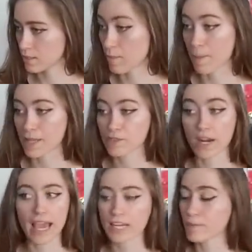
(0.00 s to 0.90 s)
My best friend
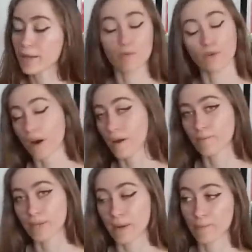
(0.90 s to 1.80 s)
hated me before I
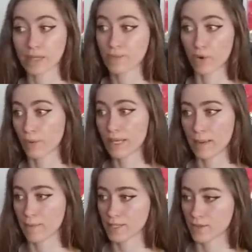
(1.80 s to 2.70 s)
became before we
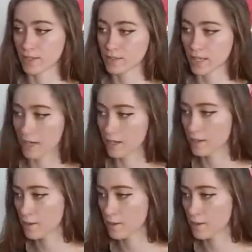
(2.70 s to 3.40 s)
became best friends. Yeah.